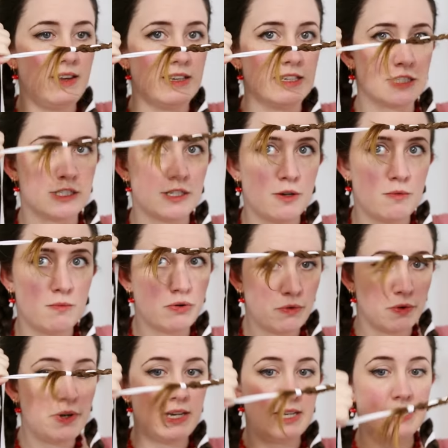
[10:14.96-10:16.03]
is
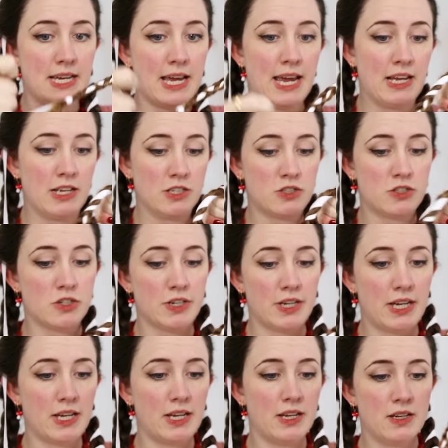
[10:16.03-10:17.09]
pretty dang
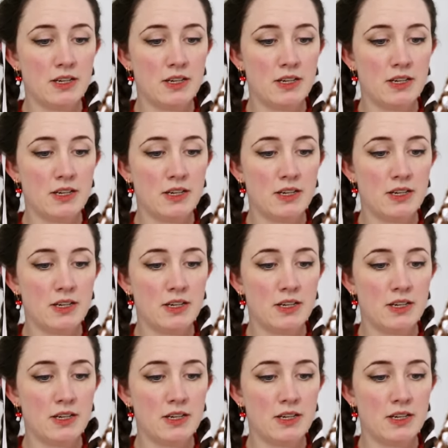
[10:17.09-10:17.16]
sturdy.